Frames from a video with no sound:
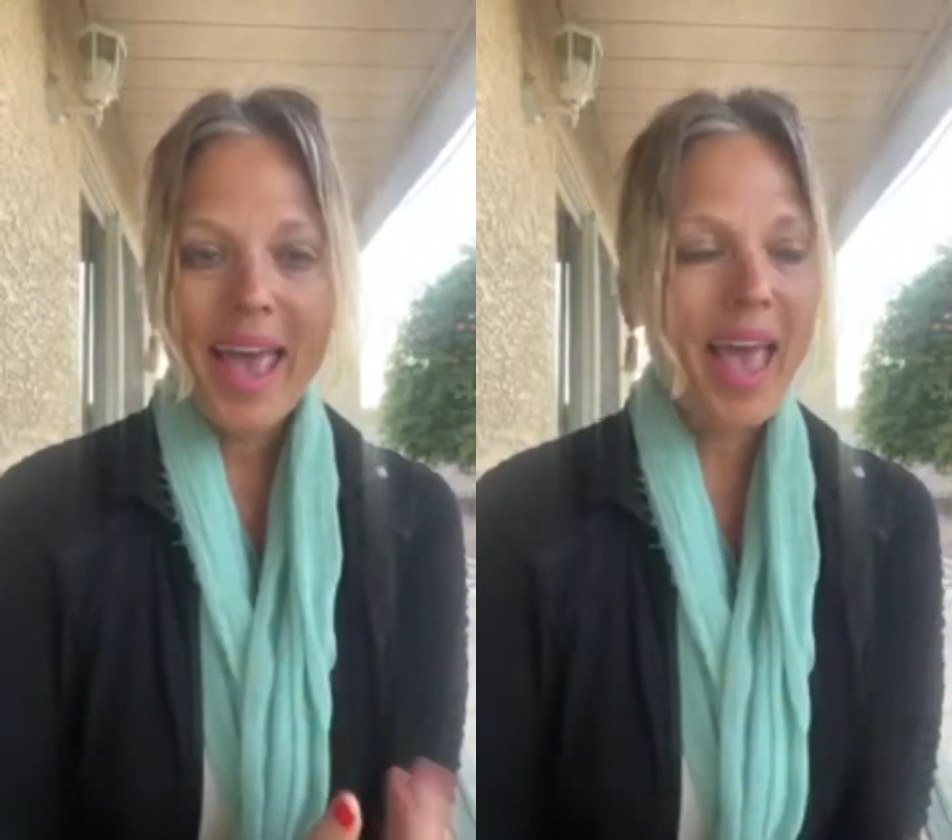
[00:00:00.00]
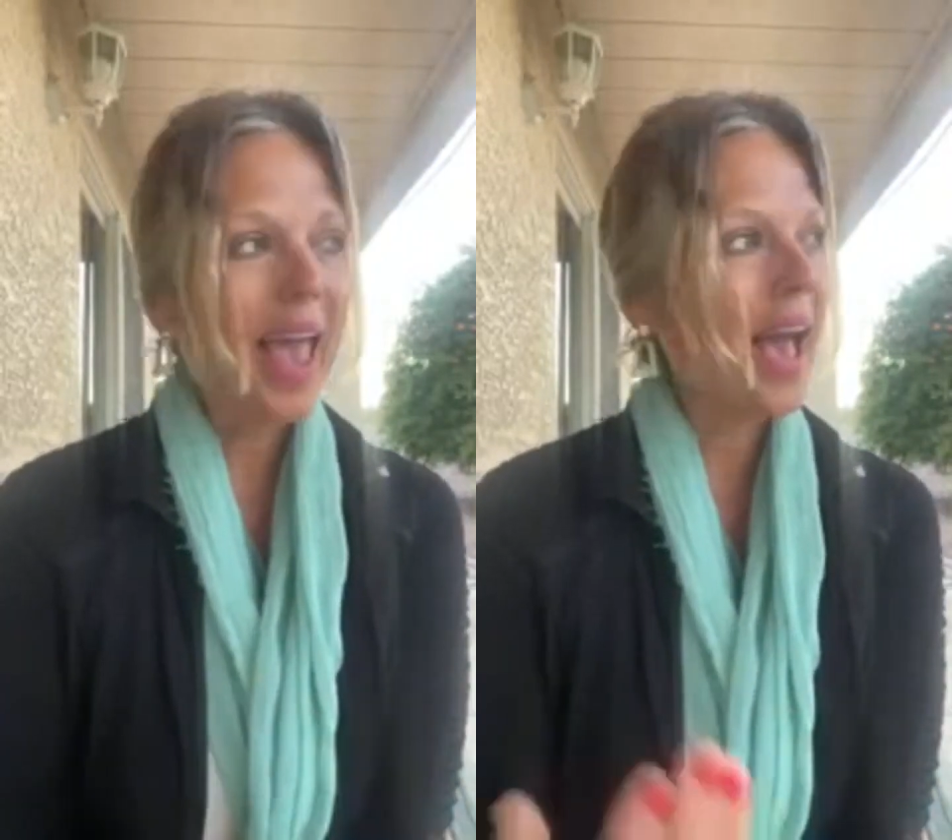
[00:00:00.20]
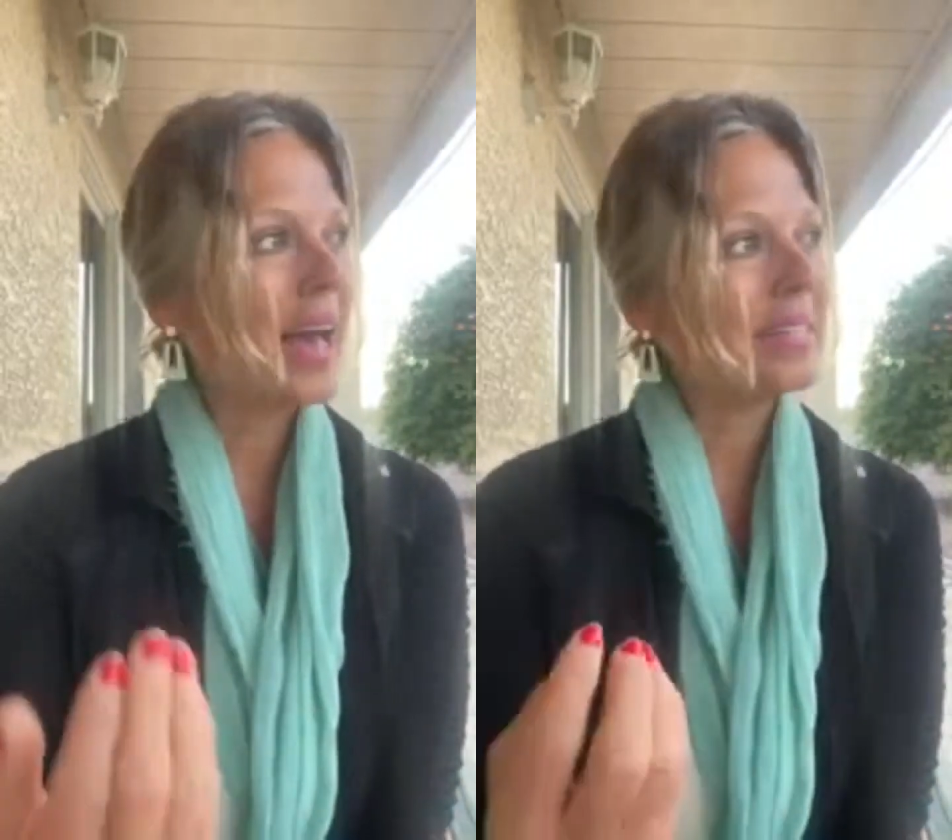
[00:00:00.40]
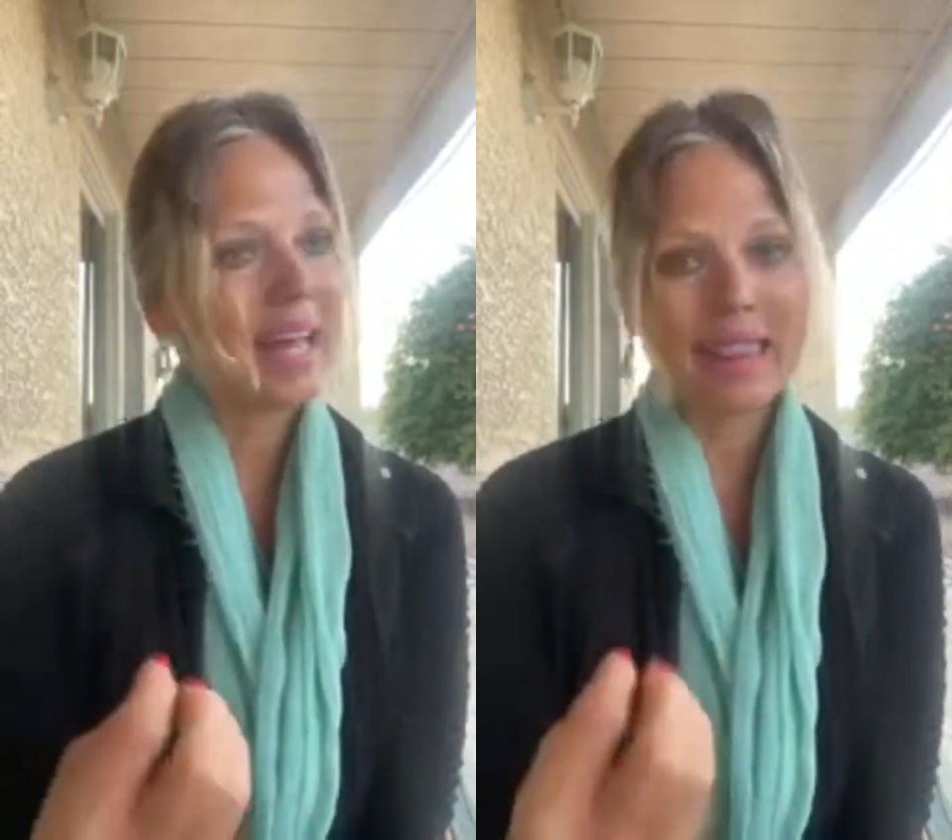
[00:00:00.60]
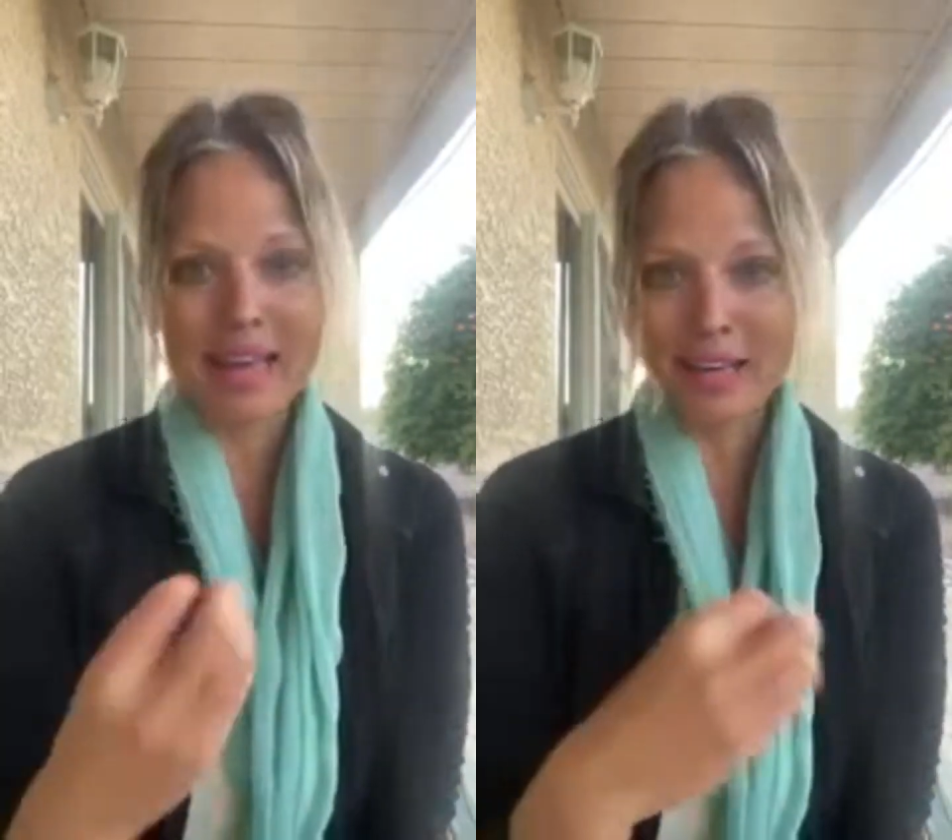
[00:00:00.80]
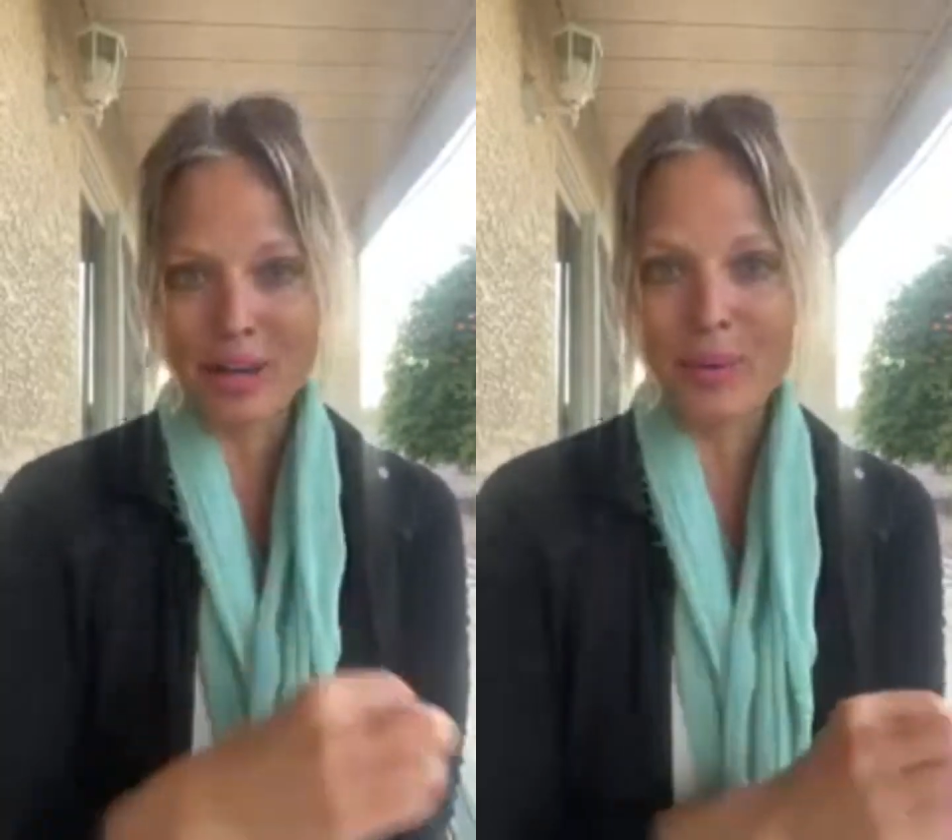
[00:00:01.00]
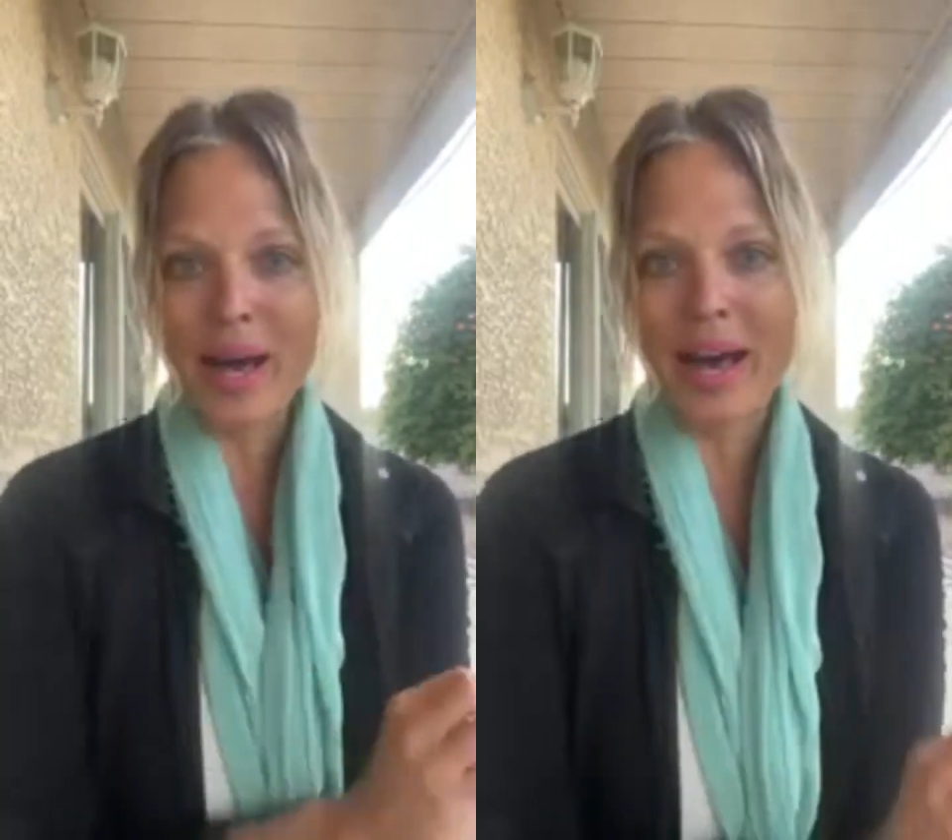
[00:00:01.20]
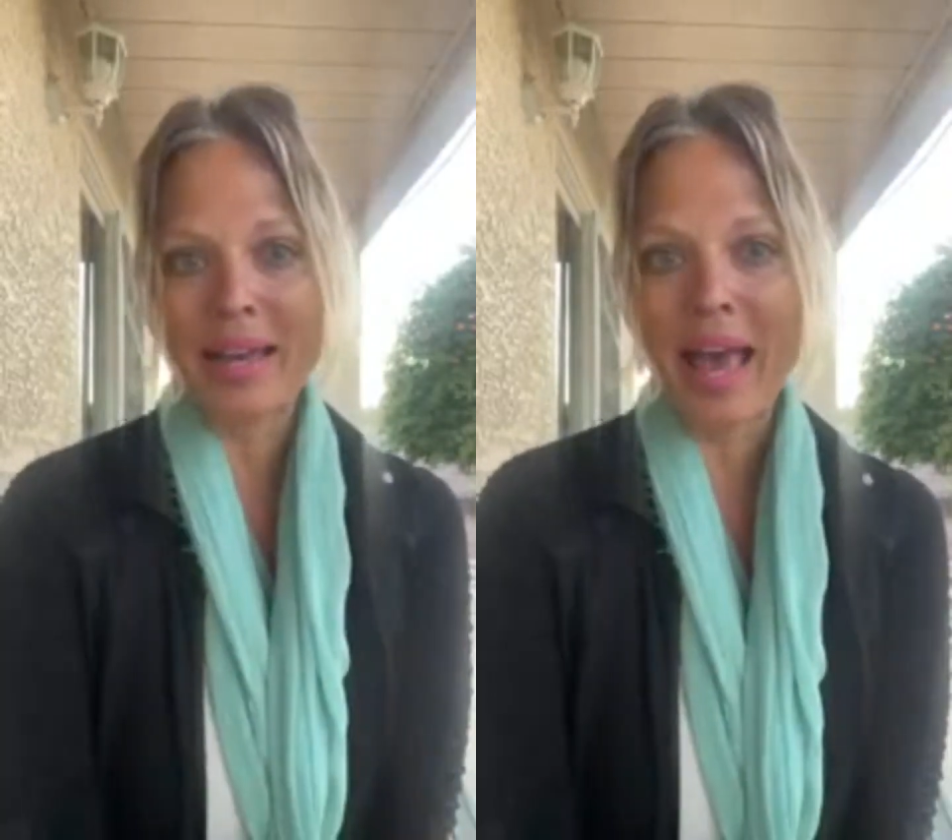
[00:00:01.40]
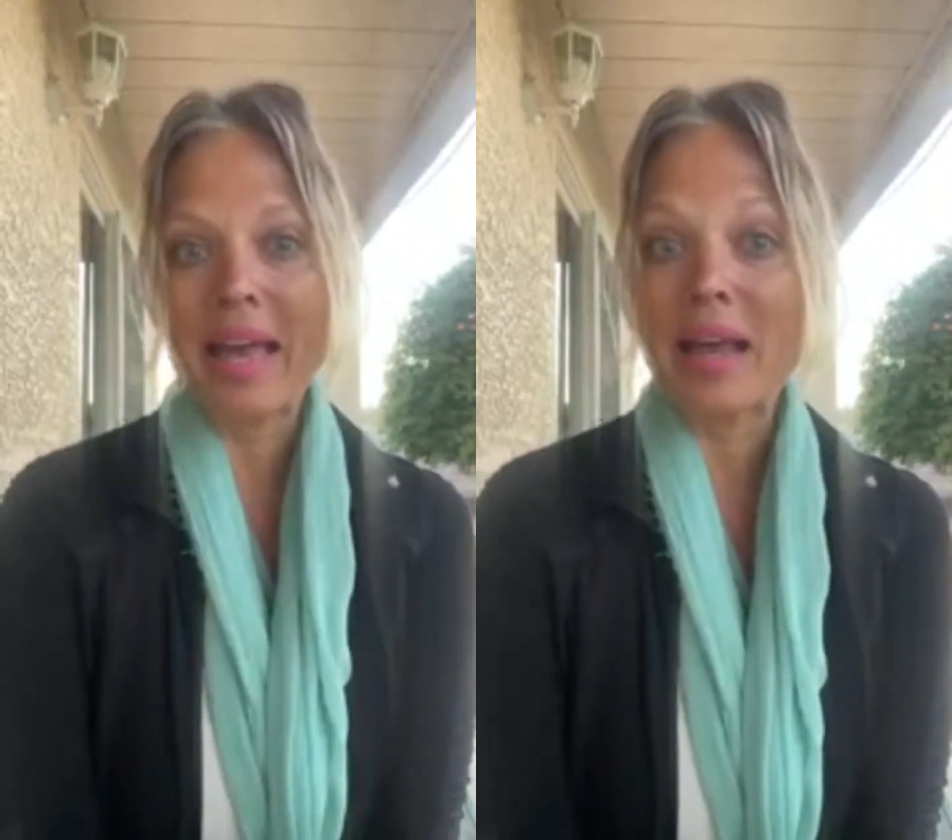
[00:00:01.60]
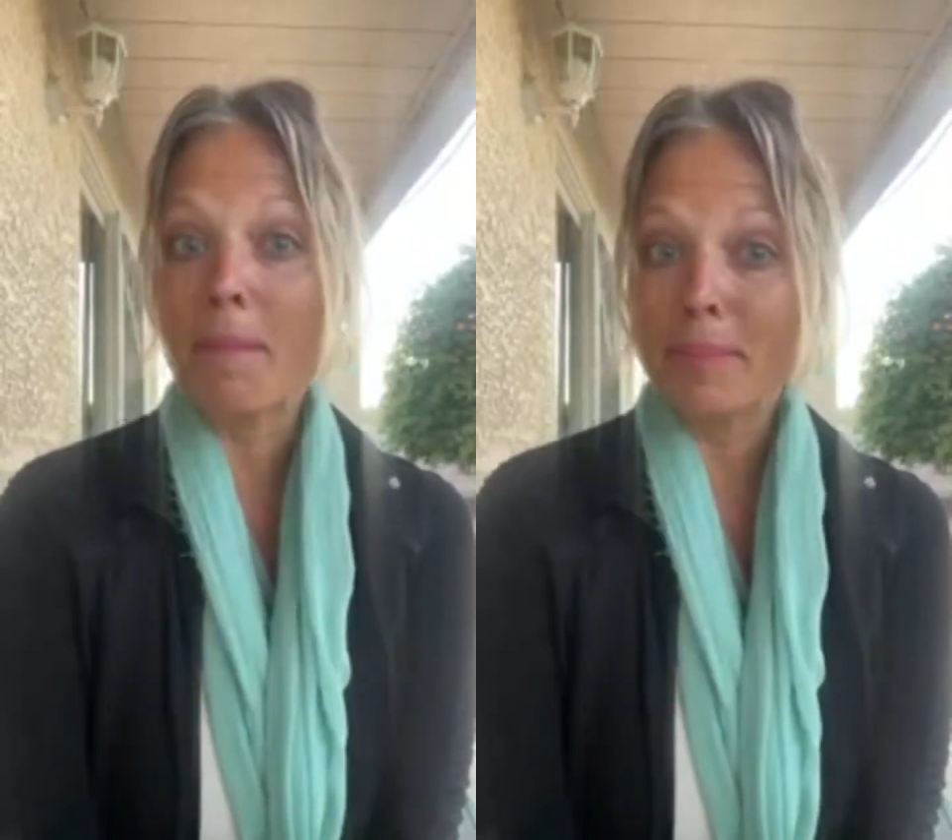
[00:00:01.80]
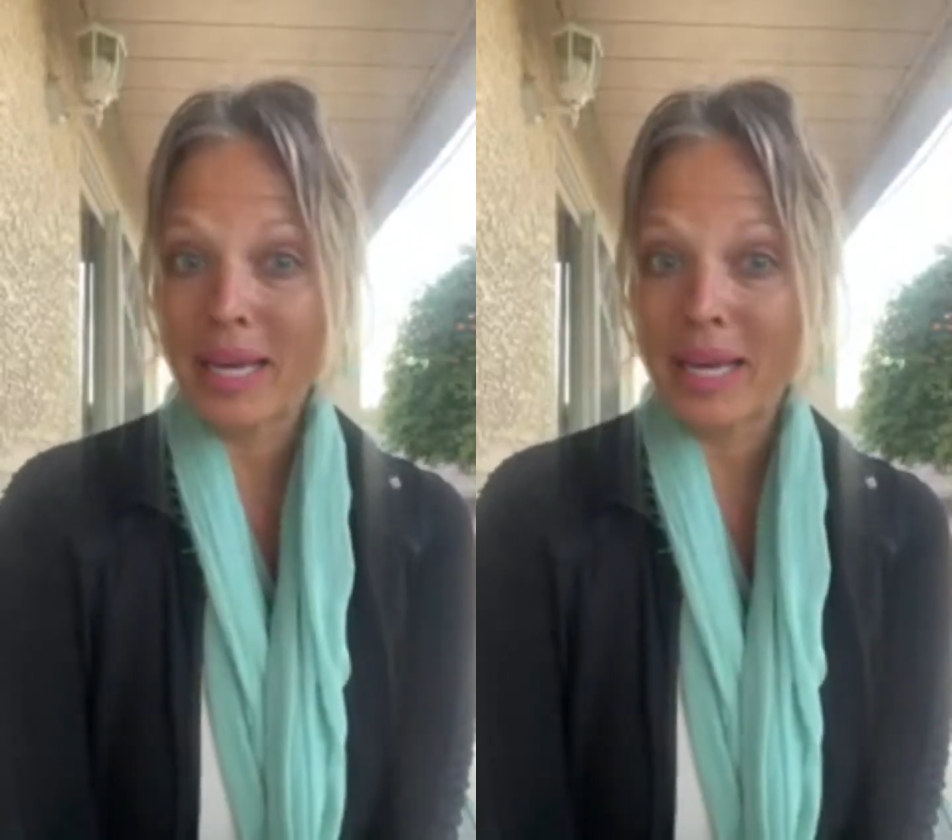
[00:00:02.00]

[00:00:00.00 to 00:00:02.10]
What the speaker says: and then go ahead and